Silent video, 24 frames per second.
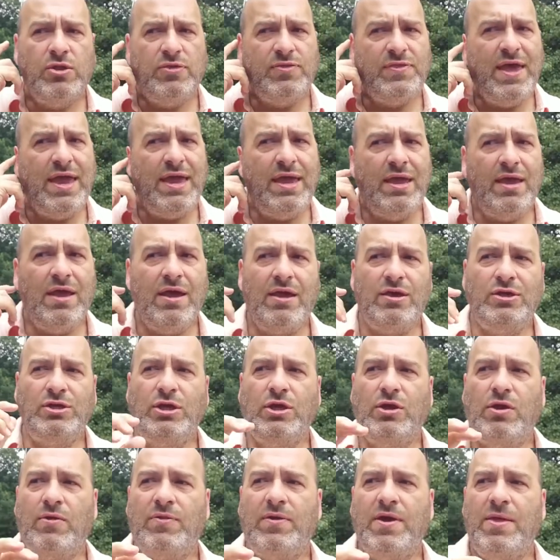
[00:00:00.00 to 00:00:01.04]
they,
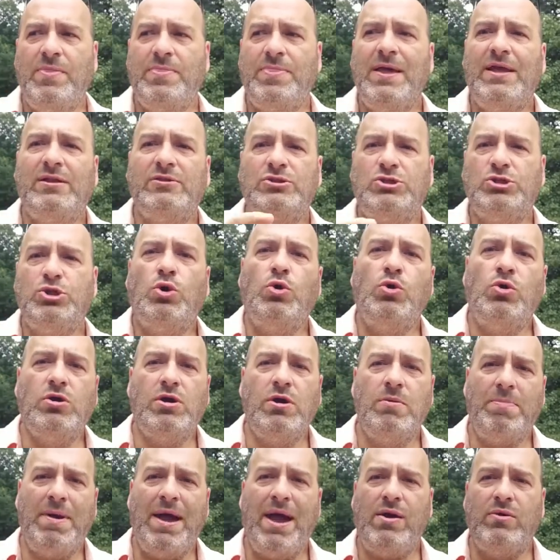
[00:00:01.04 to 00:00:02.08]
you know, that they'll talk
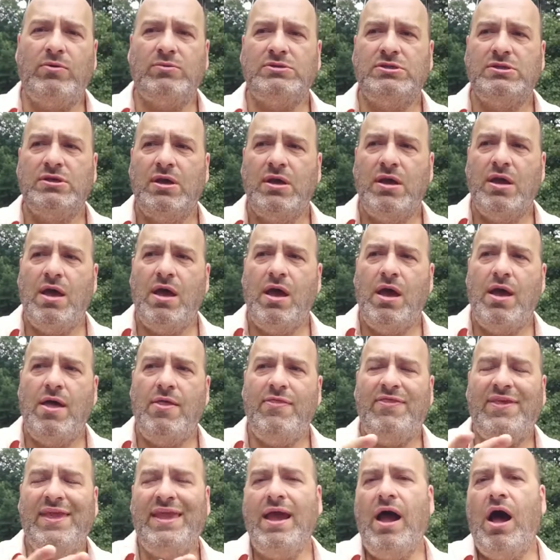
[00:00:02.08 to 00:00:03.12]
about
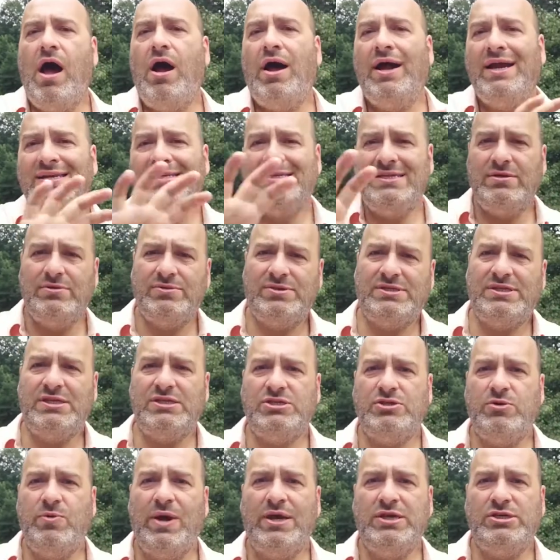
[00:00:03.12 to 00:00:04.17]
the ideal
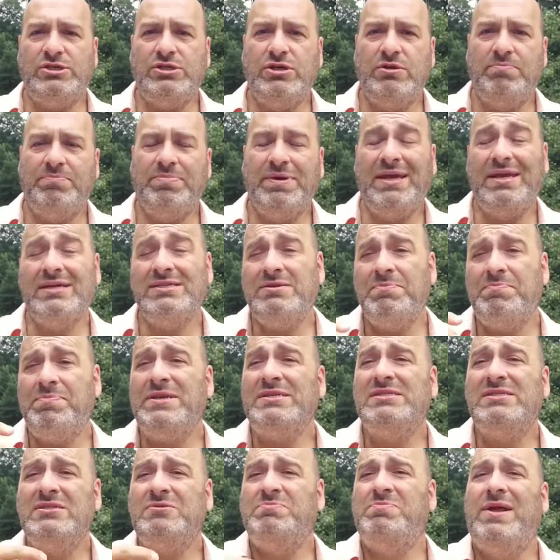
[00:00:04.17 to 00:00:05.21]
situation because a
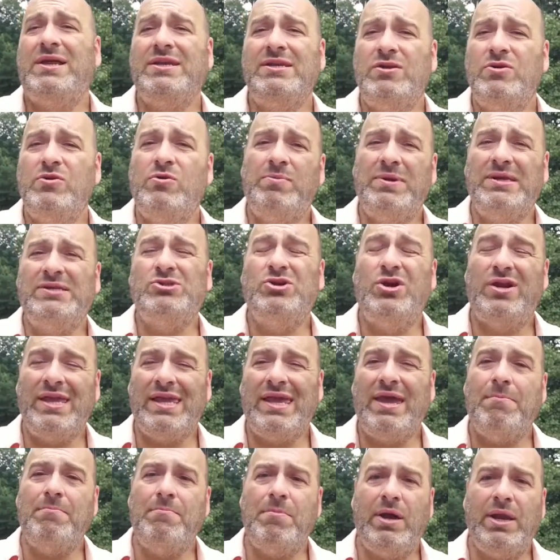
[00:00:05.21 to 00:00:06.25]
business plan you're normally trying to
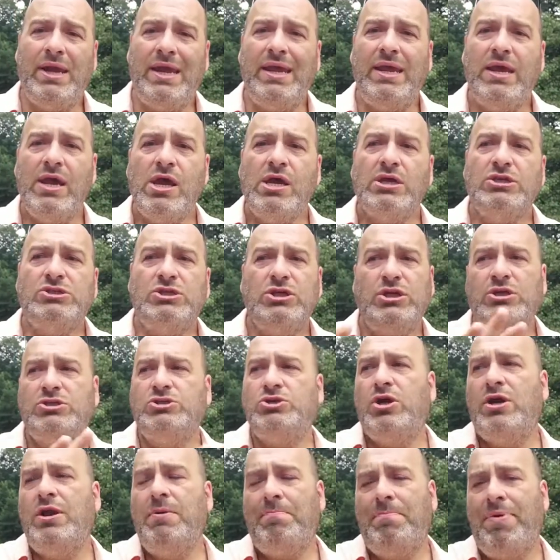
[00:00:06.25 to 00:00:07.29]
get money so you're
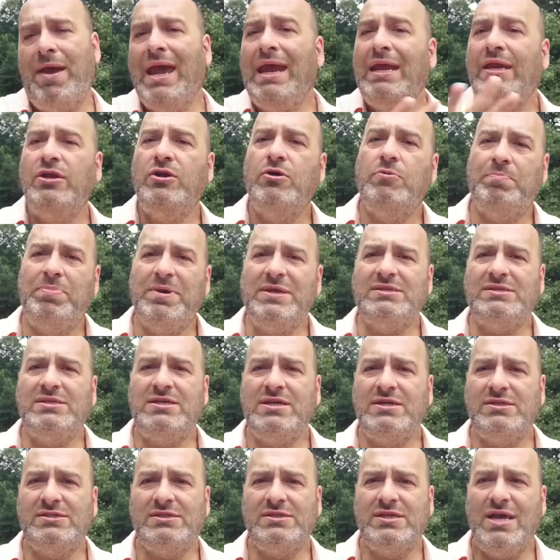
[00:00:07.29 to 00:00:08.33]
trying to paint your
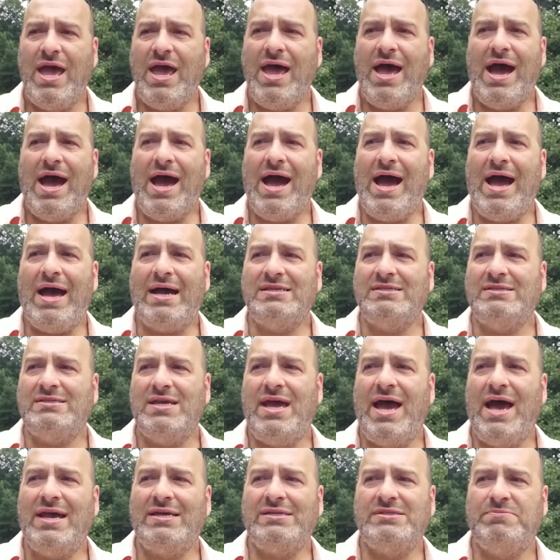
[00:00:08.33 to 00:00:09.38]
business as
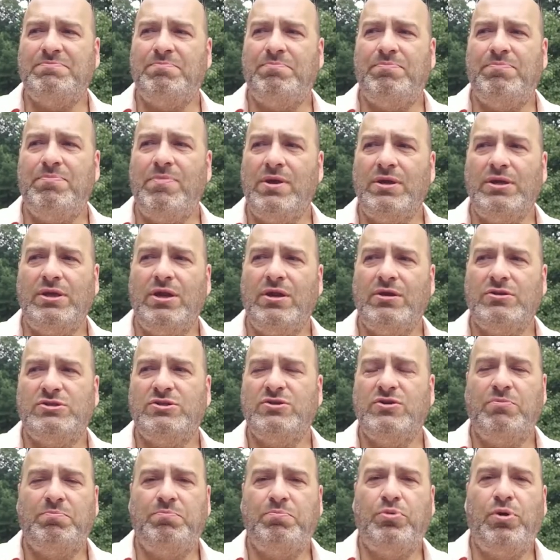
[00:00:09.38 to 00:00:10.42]
as you know
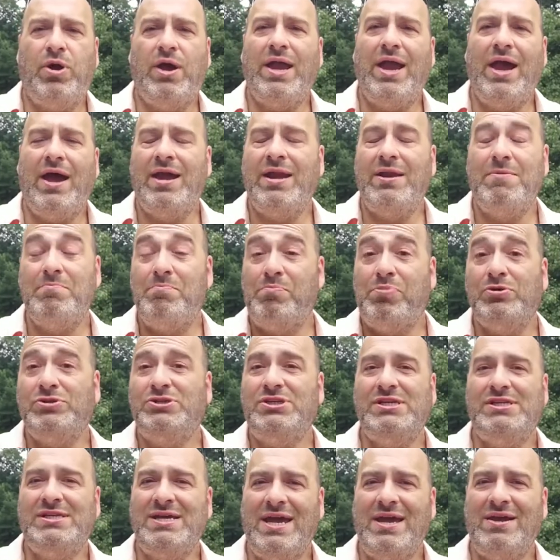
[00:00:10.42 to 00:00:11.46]
sort of bright-eyed and
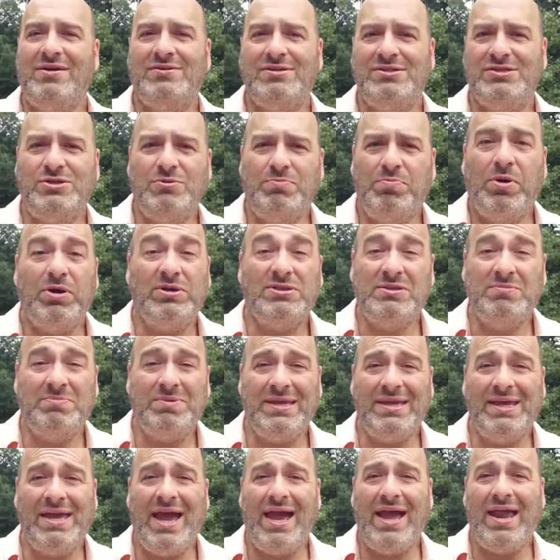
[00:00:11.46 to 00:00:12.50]
bushy-tailed as you possibly
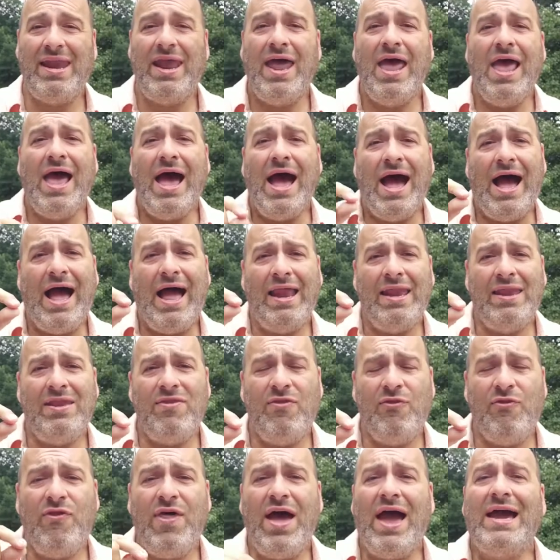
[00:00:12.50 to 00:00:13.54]
can
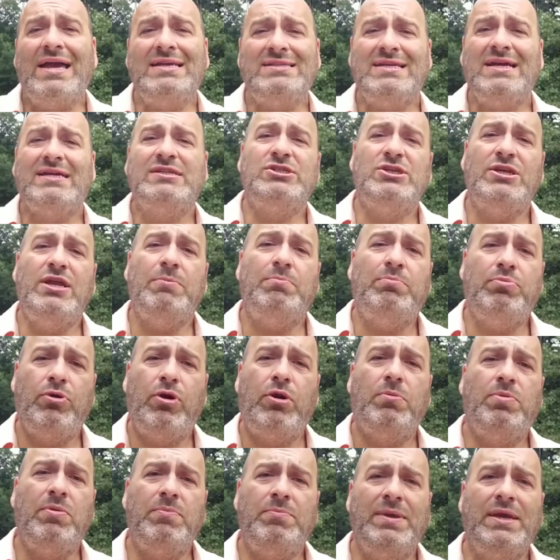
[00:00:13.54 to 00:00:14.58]
and that is actually a
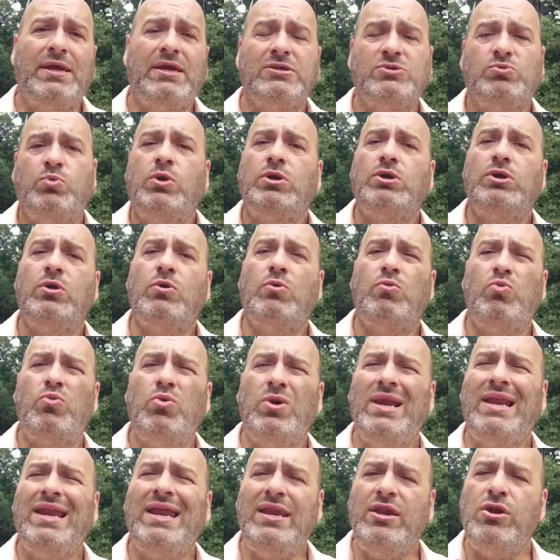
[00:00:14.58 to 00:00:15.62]
problem because what you're
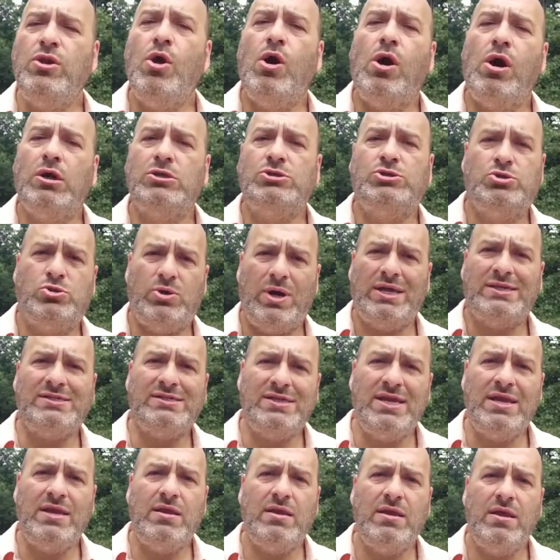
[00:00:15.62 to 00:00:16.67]
really not
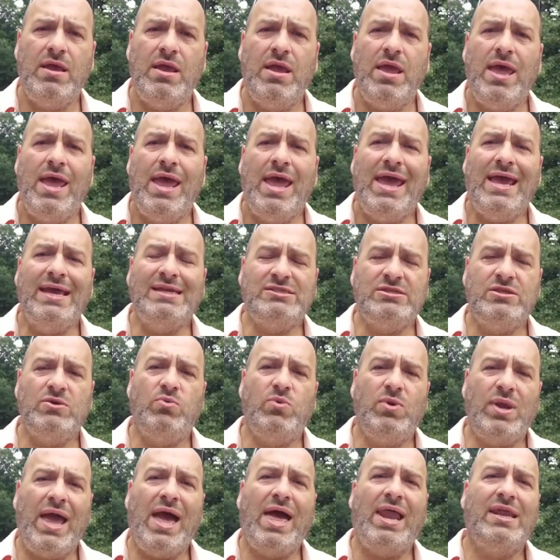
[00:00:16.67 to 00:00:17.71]
addressing is the
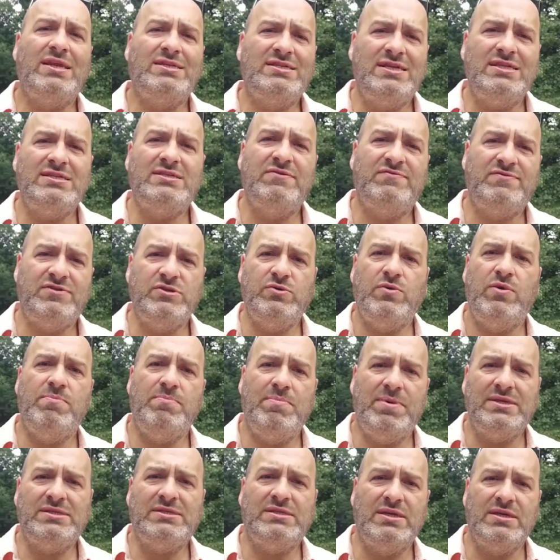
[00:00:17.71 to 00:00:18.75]
realities of doing
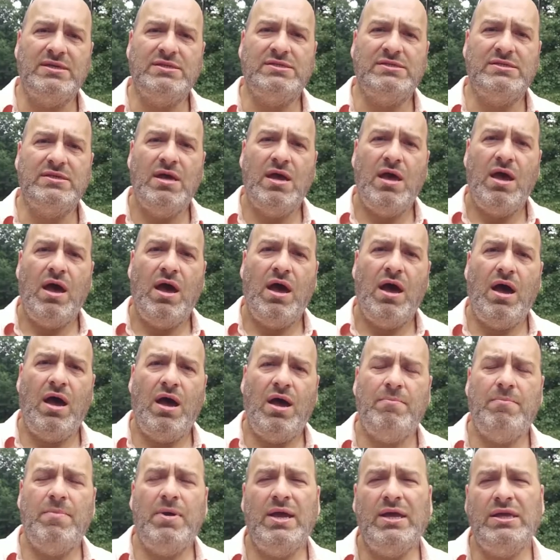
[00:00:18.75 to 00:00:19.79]
business
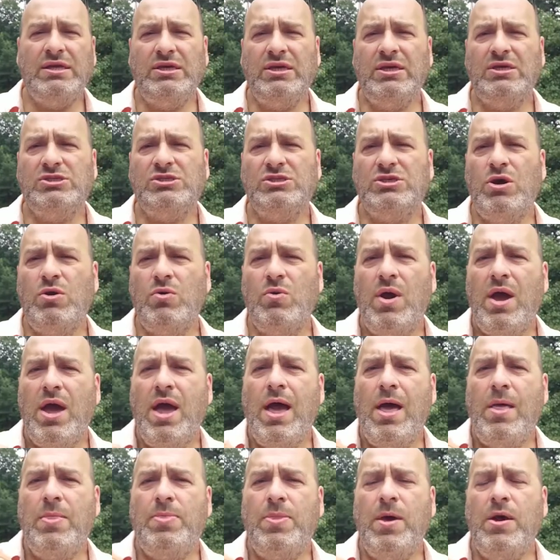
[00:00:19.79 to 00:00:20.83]
um, so
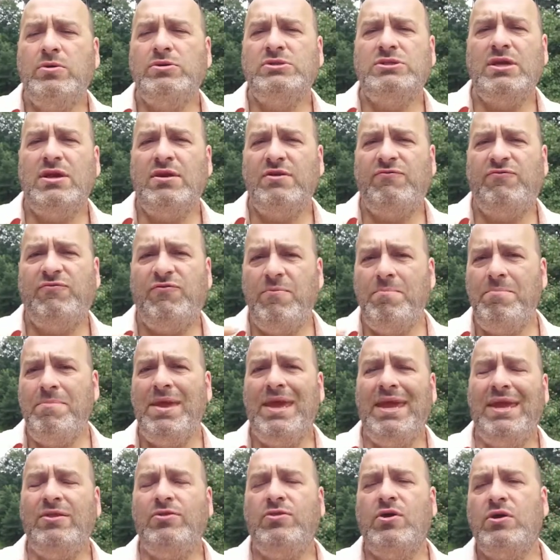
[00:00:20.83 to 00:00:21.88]
those are, for
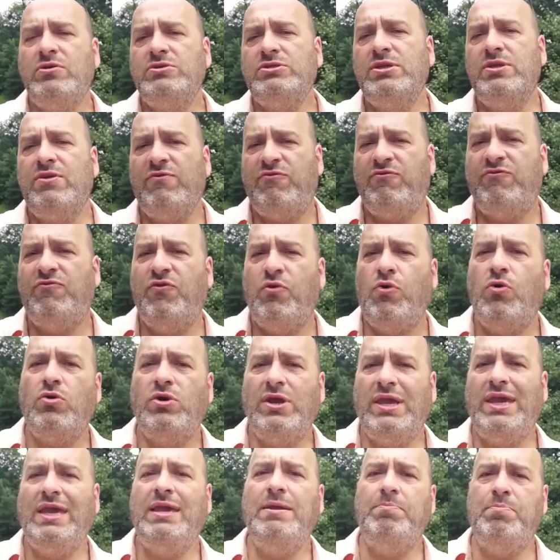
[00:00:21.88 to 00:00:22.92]
me, those are the four
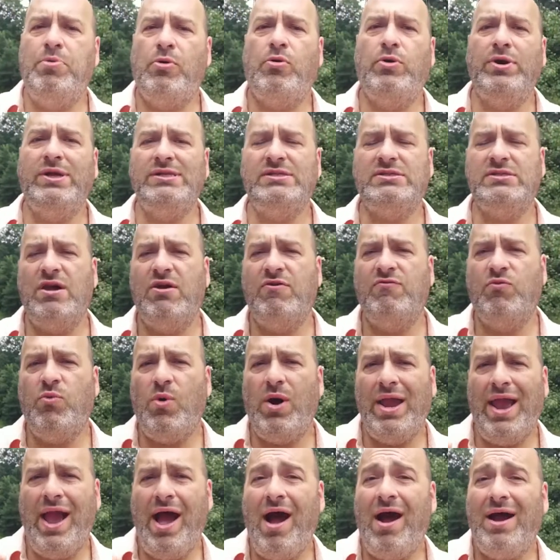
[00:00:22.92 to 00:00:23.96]
key points of
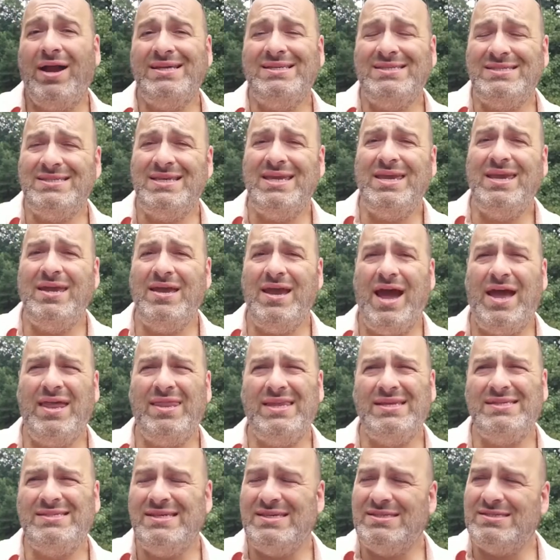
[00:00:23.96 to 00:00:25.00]
why I see, and
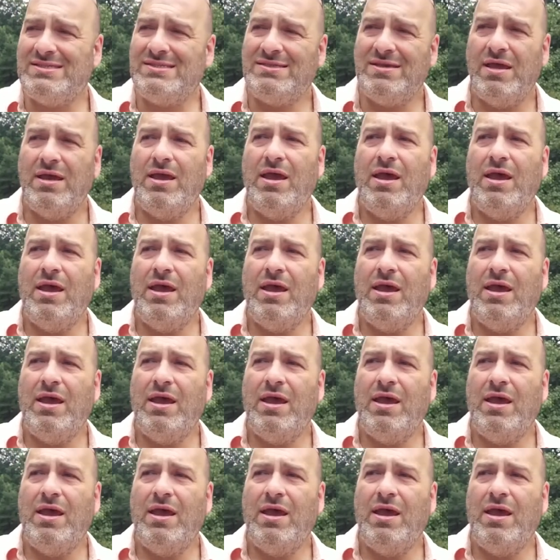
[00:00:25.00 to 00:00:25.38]
this is,